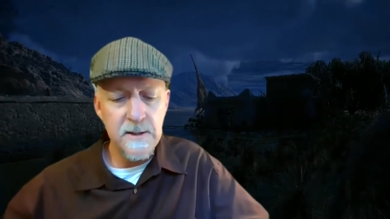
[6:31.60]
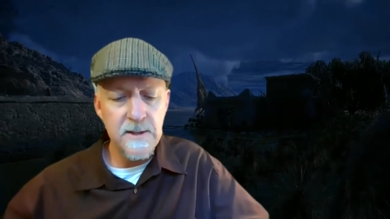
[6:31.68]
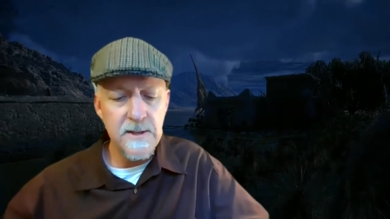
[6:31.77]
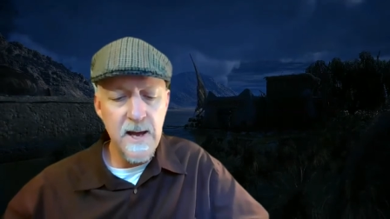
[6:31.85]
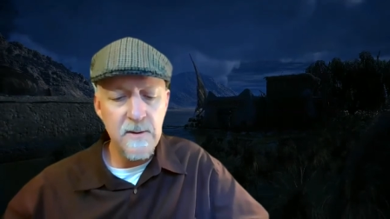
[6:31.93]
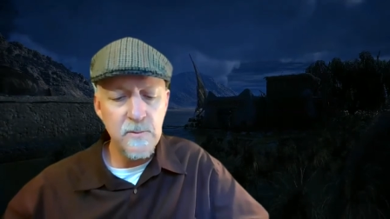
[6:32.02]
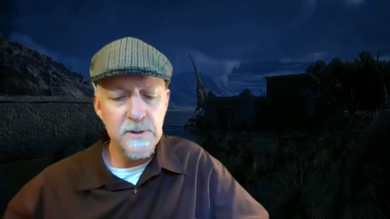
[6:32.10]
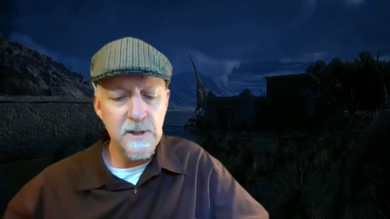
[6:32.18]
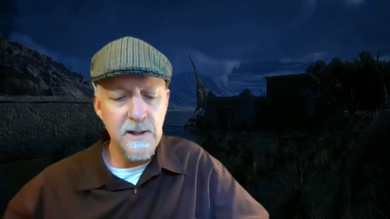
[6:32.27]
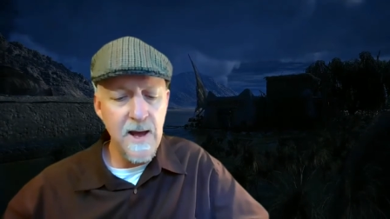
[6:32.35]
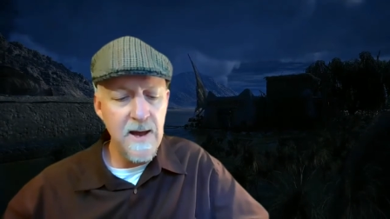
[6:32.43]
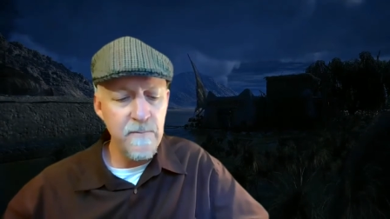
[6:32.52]
the night was
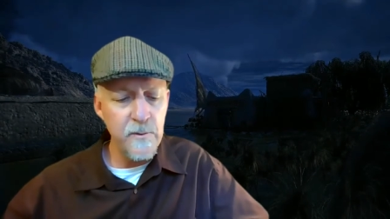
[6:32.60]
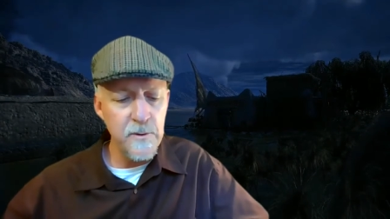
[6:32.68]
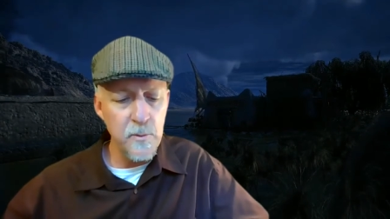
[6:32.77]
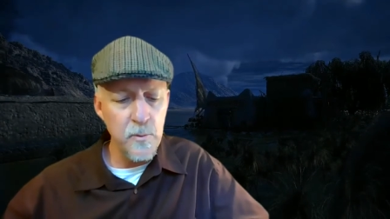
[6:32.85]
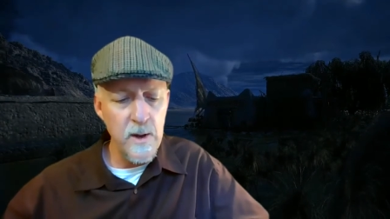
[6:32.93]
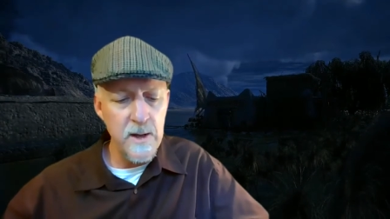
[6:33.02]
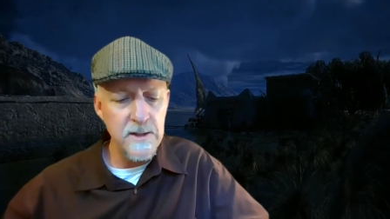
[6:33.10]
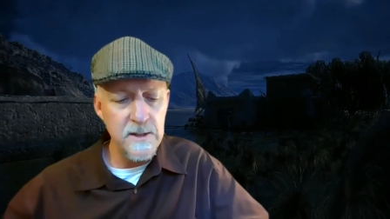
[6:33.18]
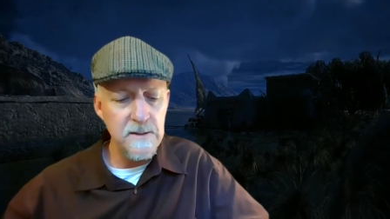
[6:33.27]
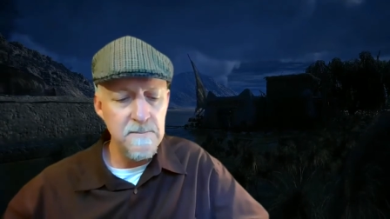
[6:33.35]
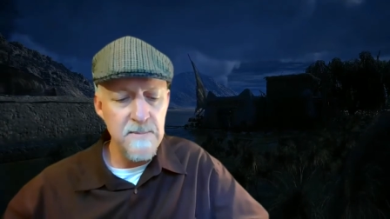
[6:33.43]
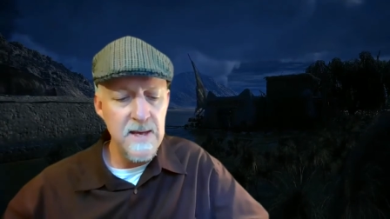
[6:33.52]
alive with
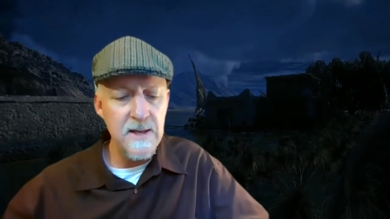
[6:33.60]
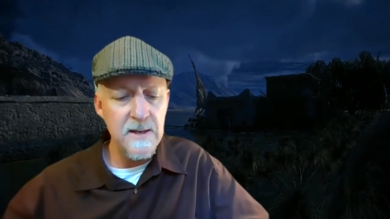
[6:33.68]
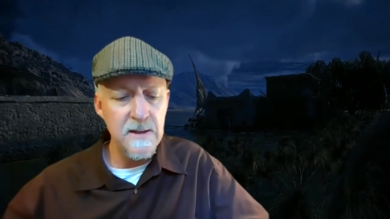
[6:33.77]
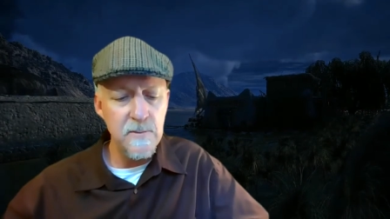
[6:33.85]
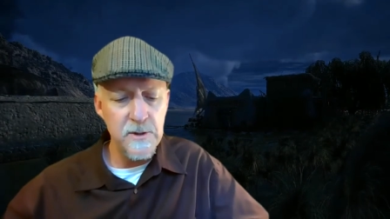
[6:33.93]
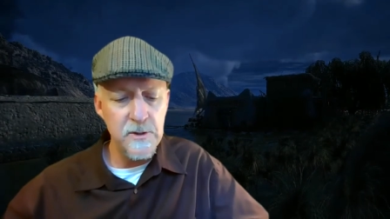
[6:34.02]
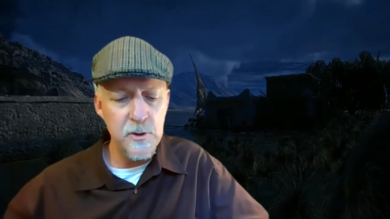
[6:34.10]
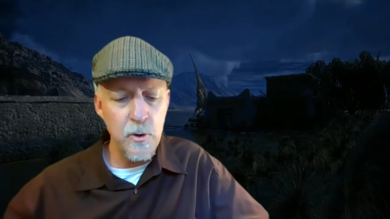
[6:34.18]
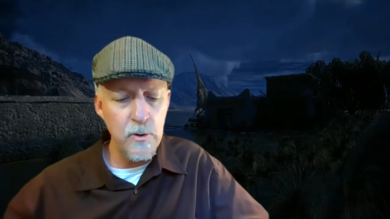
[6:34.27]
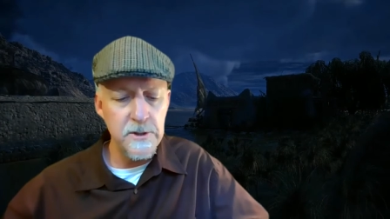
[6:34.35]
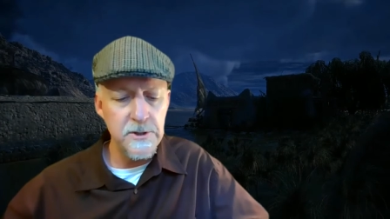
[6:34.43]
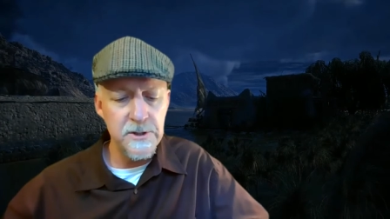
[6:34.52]
running men and with
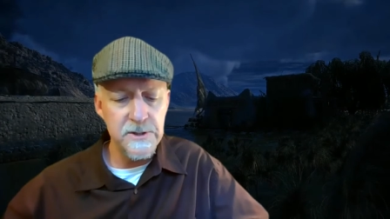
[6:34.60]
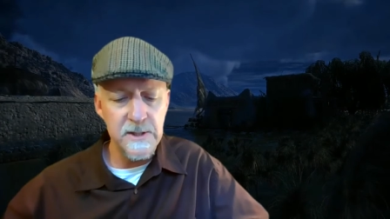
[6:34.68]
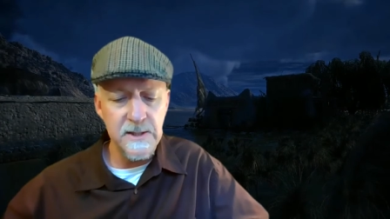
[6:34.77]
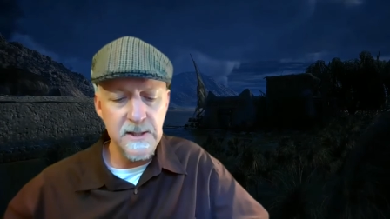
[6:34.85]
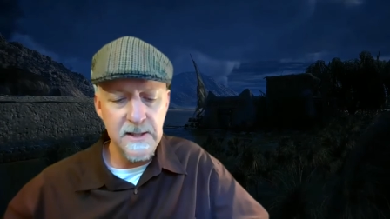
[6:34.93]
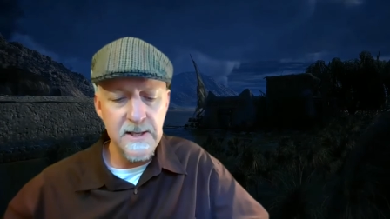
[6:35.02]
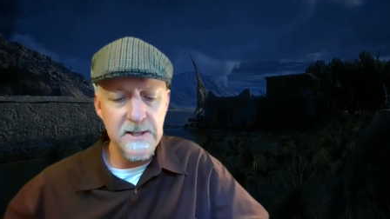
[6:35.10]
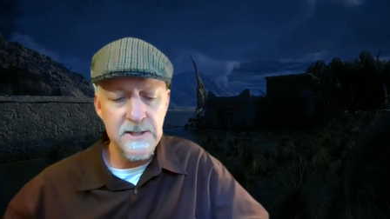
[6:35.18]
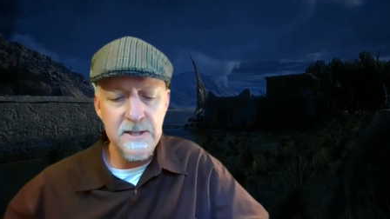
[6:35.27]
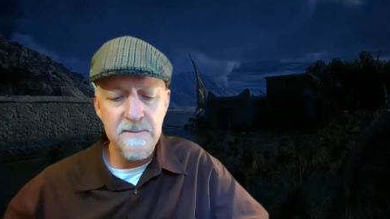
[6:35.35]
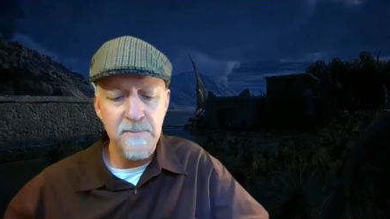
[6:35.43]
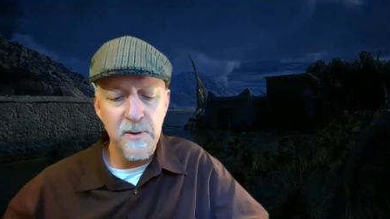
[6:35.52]
torches and
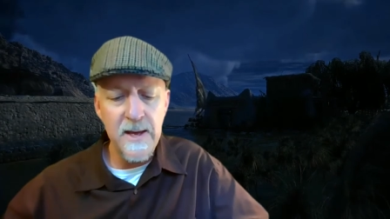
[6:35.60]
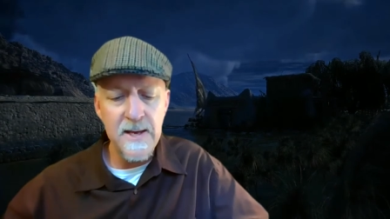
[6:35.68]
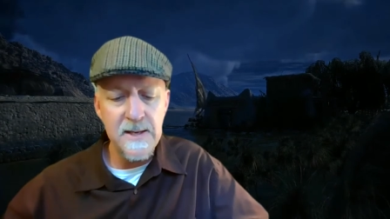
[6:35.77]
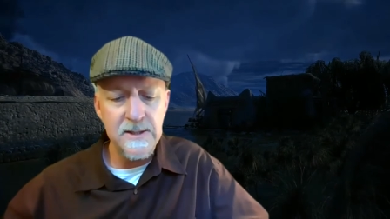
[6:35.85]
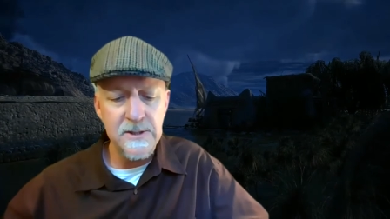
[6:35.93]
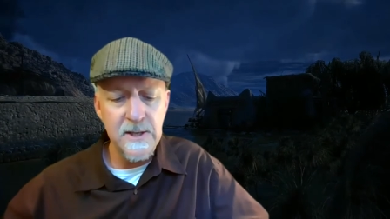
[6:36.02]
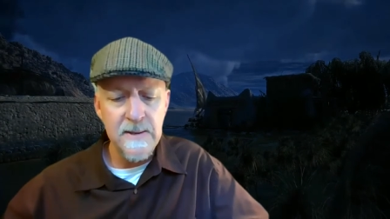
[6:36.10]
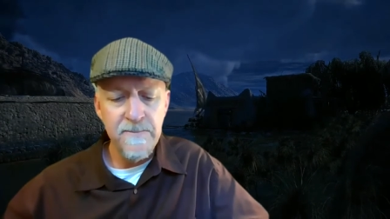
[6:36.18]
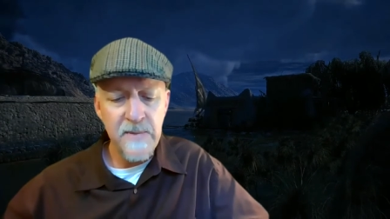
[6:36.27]
glinting blades